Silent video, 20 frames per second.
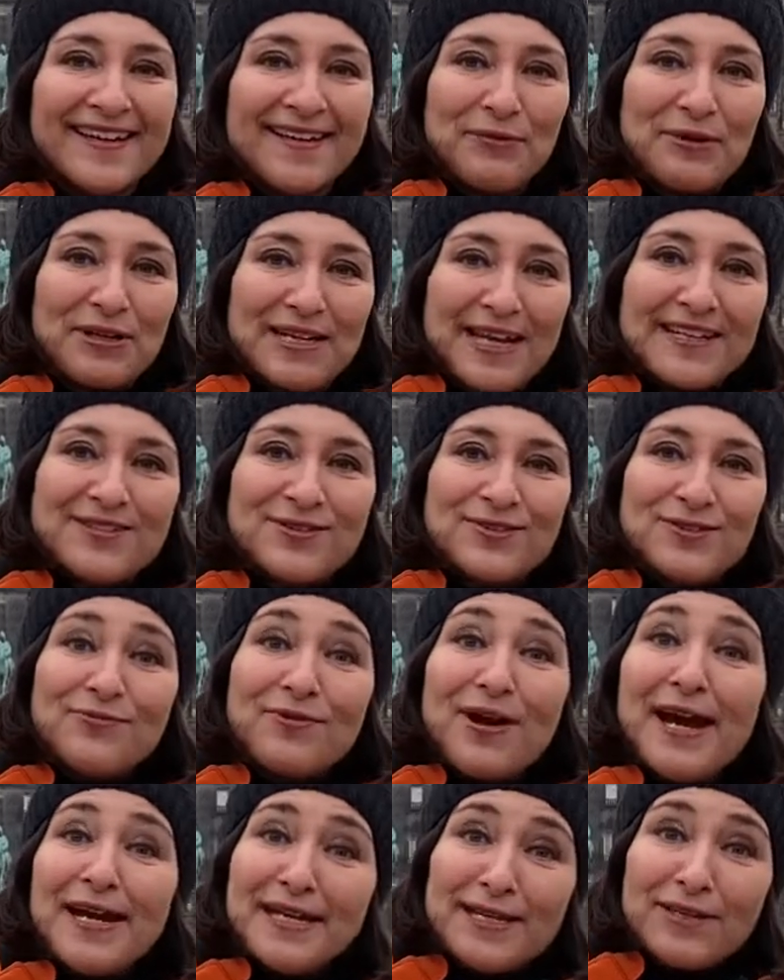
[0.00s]
next to the
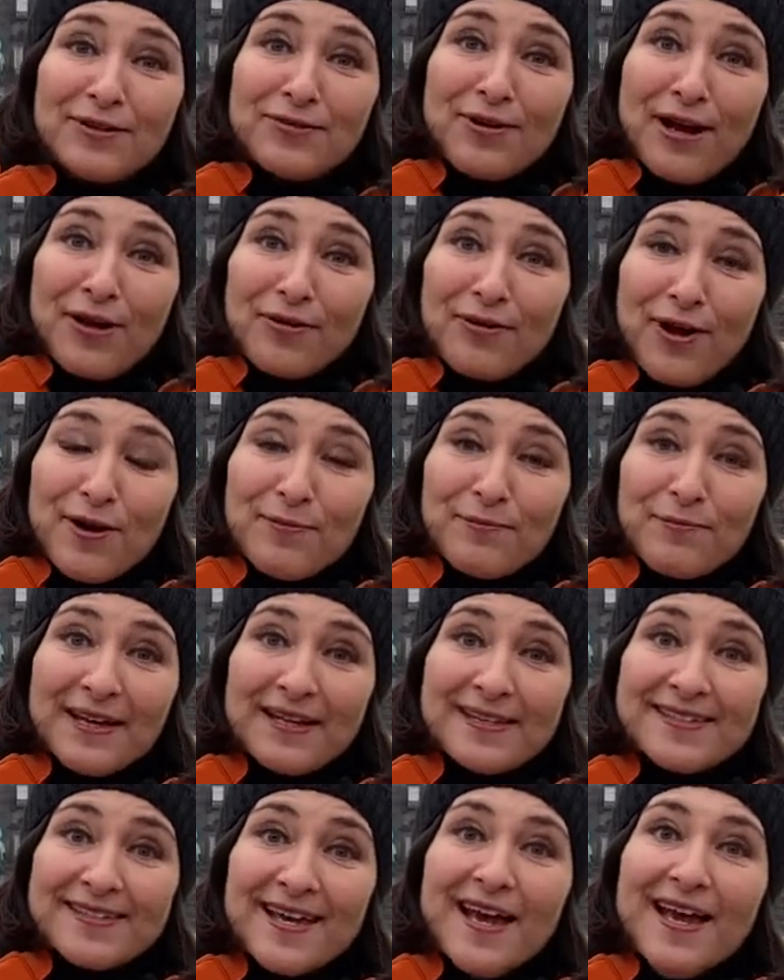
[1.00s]
riding ground
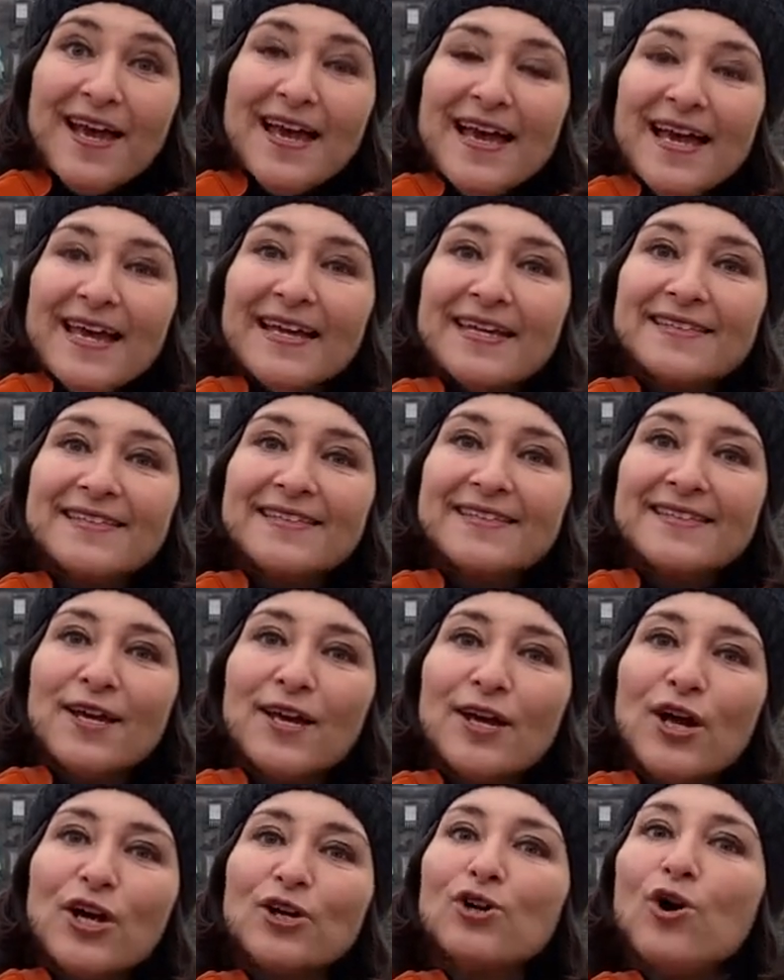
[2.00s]
complex. It's the
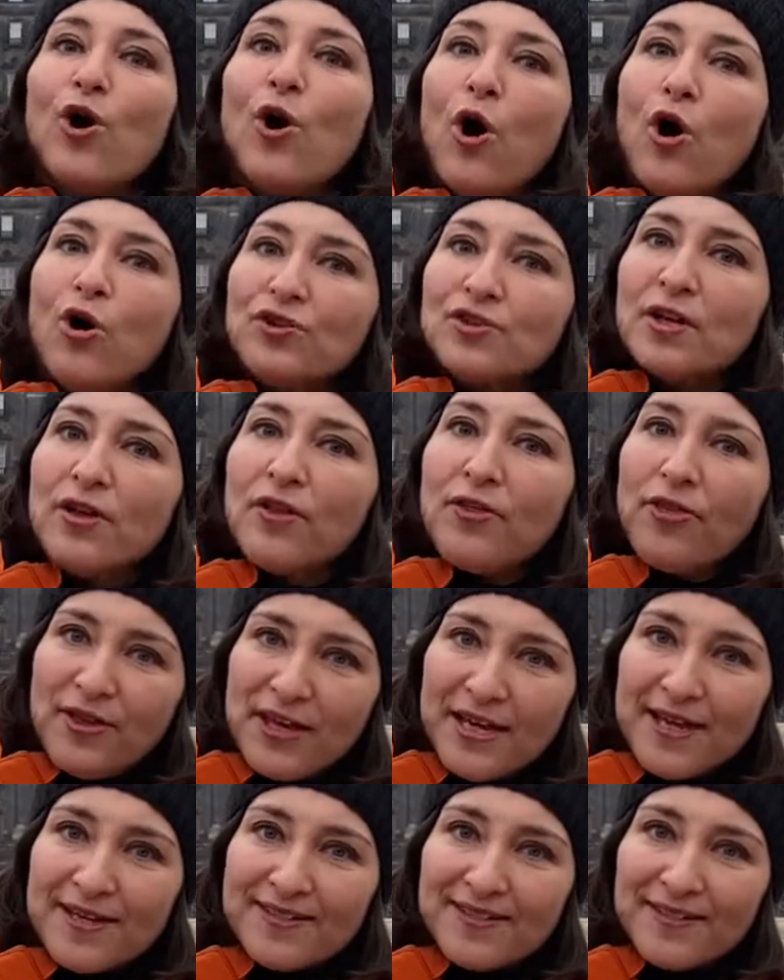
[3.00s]
court
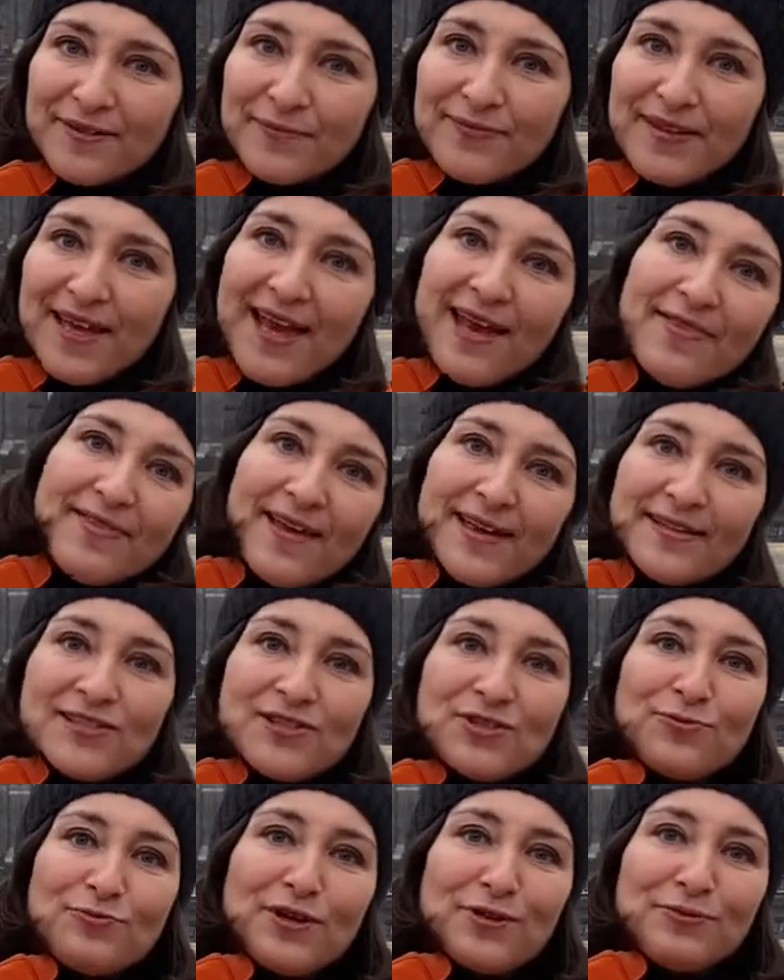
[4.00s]
theatre, and
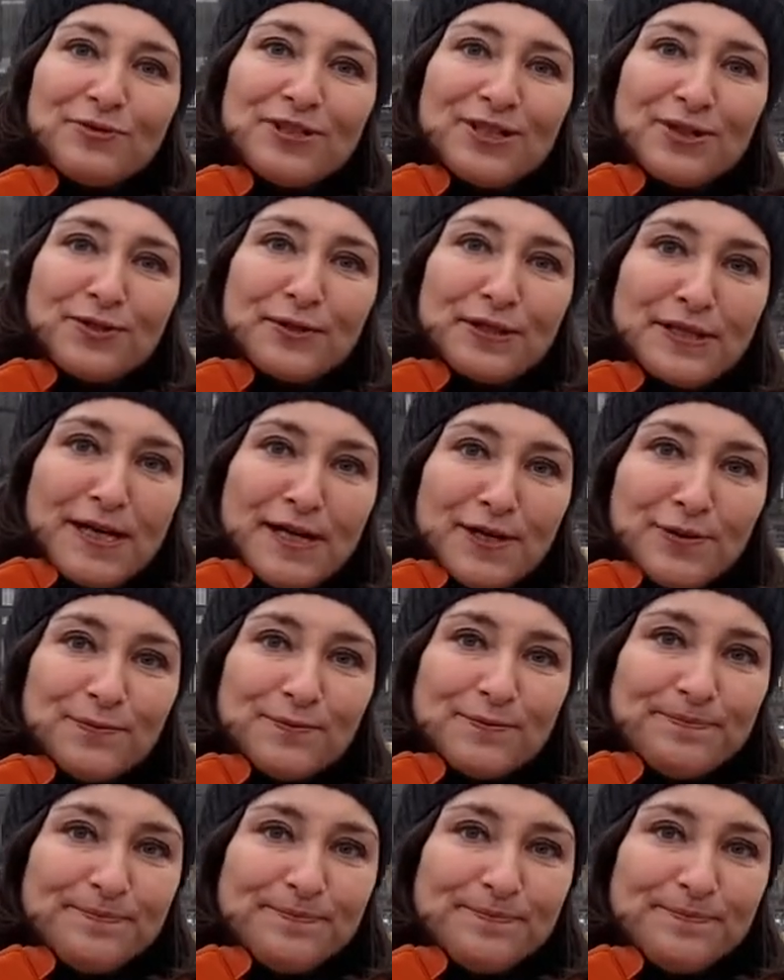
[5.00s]
that's where we're going now.